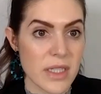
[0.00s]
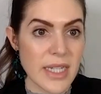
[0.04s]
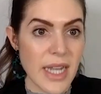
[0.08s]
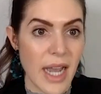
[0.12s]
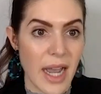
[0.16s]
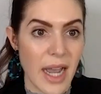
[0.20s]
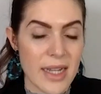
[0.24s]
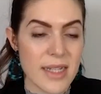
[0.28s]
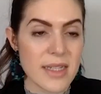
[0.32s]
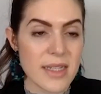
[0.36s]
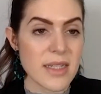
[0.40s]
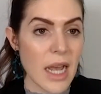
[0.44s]

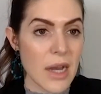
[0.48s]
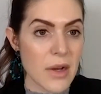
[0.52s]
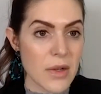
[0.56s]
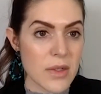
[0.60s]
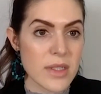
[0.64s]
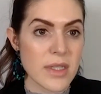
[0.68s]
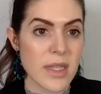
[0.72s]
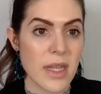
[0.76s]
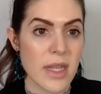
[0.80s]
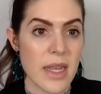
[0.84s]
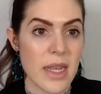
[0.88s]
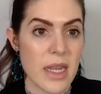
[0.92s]
Yeah, it
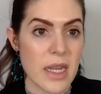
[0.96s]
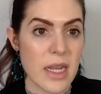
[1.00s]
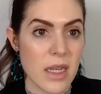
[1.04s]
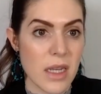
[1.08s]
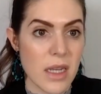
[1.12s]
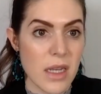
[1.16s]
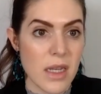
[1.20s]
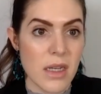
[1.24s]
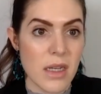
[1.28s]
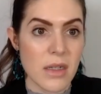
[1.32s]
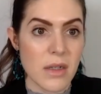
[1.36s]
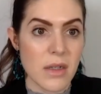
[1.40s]
sounds like
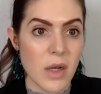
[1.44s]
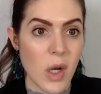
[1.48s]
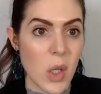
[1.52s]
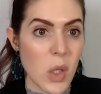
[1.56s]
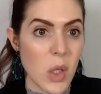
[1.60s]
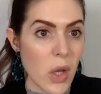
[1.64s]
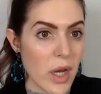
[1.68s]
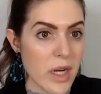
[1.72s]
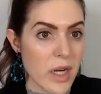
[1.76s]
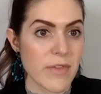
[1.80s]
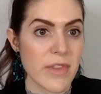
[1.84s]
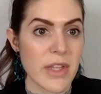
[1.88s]
a
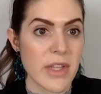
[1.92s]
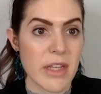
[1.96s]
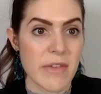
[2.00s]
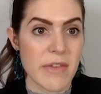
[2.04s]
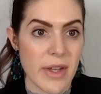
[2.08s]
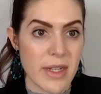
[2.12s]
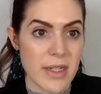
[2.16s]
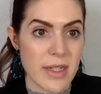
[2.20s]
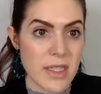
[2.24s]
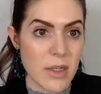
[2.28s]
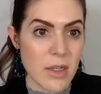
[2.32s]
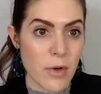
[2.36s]
lot of the
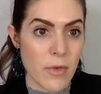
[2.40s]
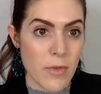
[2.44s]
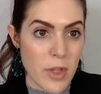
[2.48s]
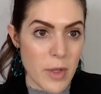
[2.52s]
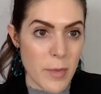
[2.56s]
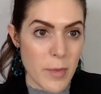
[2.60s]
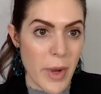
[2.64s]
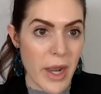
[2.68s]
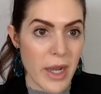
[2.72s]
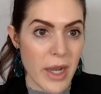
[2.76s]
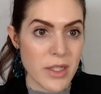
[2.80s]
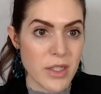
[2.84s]
events over the
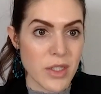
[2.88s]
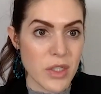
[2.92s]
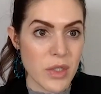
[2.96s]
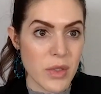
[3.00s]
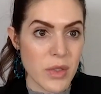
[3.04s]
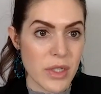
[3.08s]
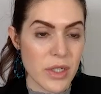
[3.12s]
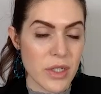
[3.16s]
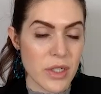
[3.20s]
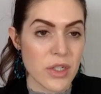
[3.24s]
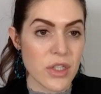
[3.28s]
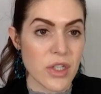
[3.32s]
past 2
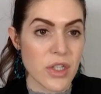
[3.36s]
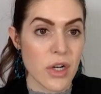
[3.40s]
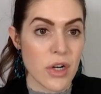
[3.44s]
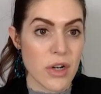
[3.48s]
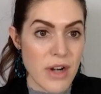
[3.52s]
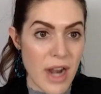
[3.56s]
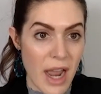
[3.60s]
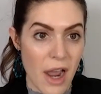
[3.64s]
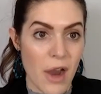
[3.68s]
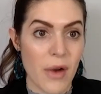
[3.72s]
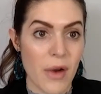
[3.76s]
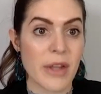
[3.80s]
years are
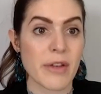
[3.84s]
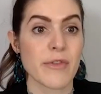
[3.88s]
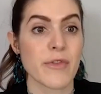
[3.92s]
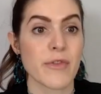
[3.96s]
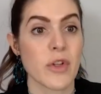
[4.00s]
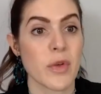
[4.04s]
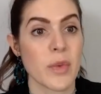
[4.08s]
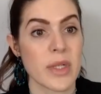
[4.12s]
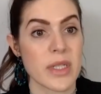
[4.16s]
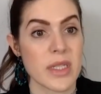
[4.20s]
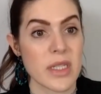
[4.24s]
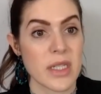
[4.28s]
now
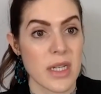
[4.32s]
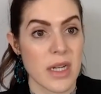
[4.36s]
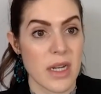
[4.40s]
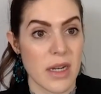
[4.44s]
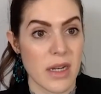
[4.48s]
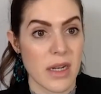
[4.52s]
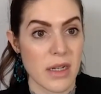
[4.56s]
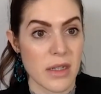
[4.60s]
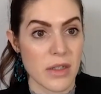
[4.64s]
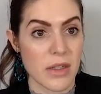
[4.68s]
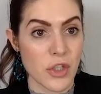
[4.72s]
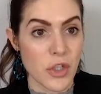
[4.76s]

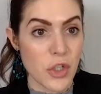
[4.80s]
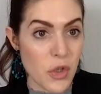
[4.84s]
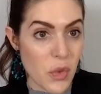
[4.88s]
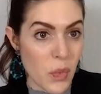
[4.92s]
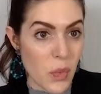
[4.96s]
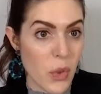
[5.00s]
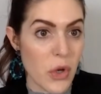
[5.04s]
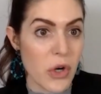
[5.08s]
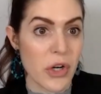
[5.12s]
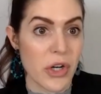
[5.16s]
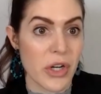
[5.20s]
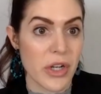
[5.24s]
influencing your
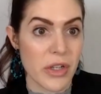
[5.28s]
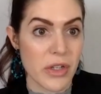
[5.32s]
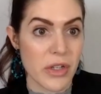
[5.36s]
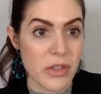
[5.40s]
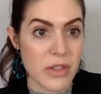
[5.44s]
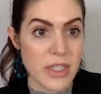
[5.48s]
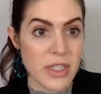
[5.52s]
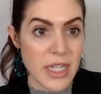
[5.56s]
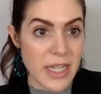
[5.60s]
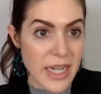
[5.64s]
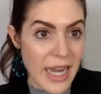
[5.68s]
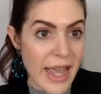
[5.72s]
work
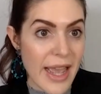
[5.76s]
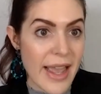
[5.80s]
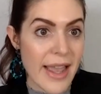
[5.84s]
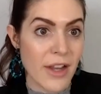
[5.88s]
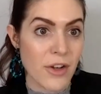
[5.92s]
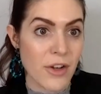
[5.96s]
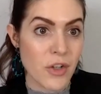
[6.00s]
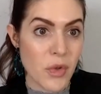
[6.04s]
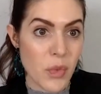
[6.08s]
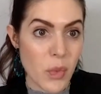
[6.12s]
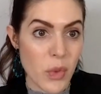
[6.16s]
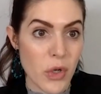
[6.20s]
today
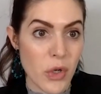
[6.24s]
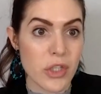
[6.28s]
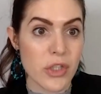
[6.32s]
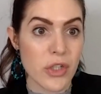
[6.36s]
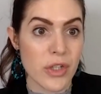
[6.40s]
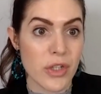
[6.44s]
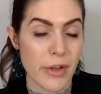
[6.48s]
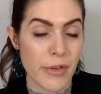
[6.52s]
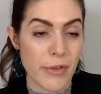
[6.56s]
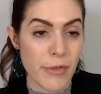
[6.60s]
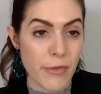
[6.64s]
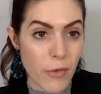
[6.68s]
and your work
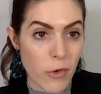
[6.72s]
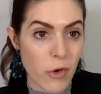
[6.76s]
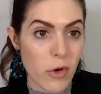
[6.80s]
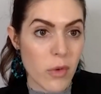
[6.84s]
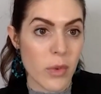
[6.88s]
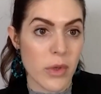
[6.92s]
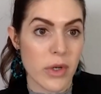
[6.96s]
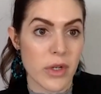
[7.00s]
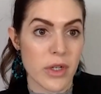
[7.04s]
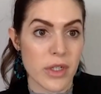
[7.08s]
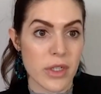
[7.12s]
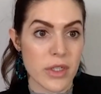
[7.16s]
looking
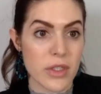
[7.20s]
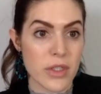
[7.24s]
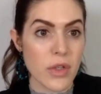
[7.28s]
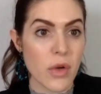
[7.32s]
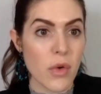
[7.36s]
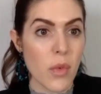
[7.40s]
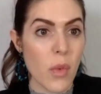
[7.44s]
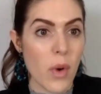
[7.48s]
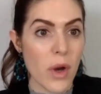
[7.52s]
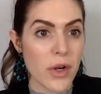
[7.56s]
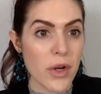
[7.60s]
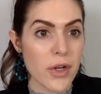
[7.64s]
forward. So
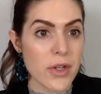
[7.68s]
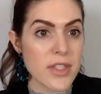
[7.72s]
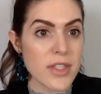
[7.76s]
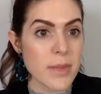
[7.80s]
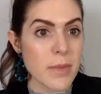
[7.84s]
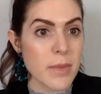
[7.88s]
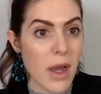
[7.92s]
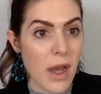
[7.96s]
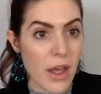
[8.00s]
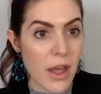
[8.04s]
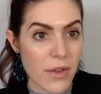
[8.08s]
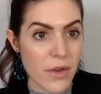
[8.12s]
what are
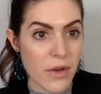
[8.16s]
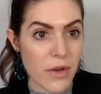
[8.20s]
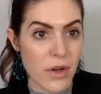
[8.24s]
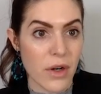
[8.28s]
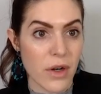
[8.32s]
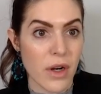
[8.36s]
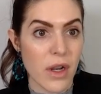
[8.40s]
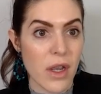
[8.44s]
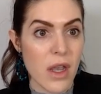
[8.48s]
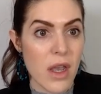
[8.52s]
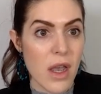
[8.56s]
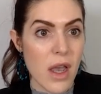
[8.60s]
some
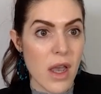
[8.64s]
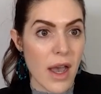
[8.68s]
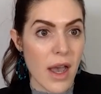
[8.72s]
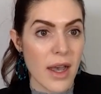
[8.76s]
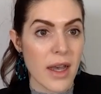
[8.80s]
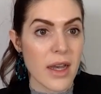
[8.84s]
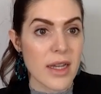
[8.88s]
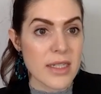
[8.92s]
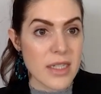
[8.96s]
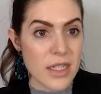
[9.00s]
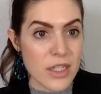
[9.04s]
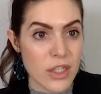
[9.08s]
other
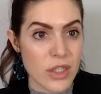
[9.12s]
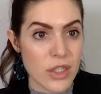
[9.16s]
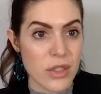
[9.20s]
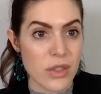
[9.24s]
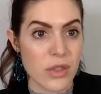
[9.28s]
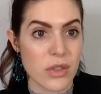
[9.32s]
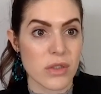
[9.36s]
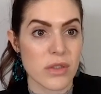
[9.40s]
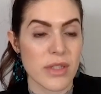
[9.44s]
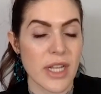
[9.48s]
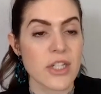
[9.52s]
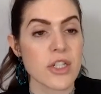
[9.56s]

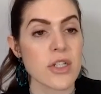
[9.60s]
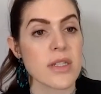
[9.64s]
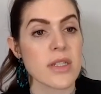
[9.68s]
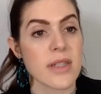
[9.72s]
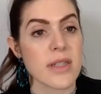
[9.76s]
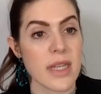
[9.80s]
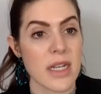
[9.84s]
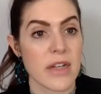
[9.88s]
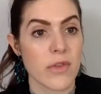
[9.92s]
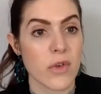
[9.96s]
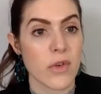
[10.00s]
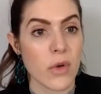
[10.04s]
additional
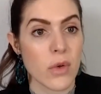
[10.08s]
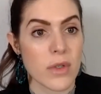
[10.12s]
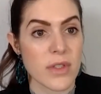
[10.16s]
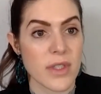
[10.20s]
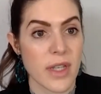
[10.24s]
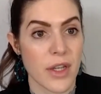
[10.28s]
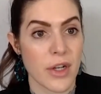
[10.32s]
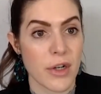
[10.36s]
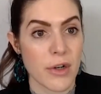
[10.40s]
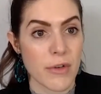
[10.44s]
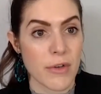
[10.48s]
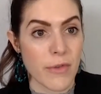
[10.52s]
legislative goals
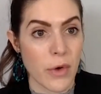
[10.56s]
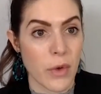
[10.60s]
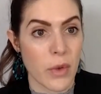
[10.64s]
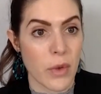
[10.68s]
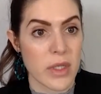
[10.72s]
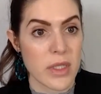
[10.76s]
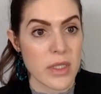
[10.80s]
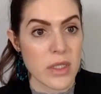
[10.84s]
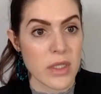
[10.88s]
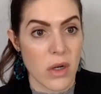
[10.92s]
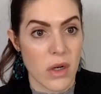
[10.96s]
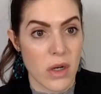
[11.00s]
that you're
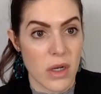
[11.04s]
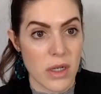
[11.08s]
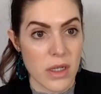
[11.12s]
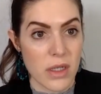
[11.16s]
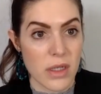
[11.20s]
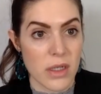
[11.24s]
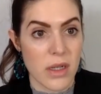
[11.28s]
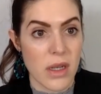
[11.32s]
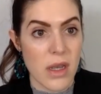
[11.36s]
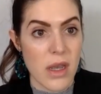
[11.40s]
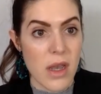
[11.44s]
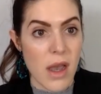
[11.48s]
focused
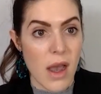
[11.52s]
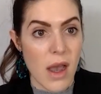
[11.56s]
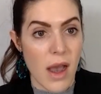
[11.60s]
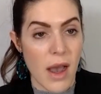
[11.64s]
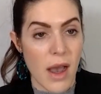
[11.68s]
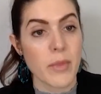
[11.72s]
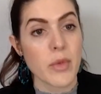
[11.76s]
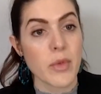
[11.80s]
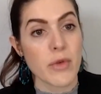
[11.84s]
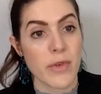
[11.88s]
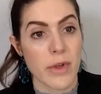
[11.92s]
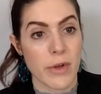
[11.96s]
on
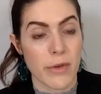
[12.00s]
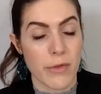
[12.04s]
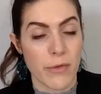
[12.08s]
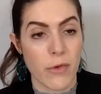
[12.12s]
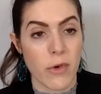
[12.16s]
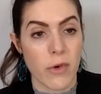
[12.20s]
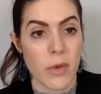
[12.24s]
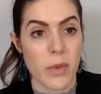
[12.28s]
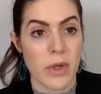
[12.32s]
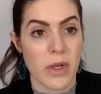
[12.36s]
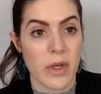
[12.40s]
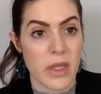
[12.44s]
moving
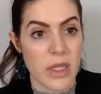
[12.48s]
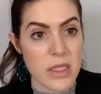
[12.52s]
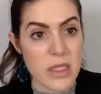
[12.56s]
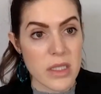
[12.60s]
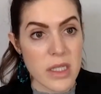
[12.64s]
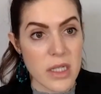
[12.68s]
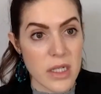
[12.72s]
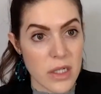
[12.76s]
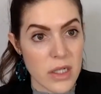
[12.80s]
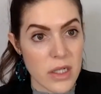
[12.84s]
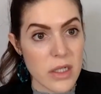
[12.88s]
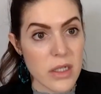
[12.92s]
forward this
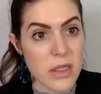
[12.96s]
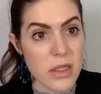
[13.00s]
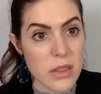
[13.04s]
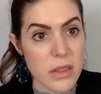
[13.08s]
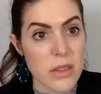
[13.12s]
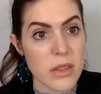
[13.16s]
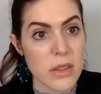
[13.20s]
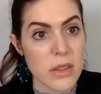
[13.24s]
year?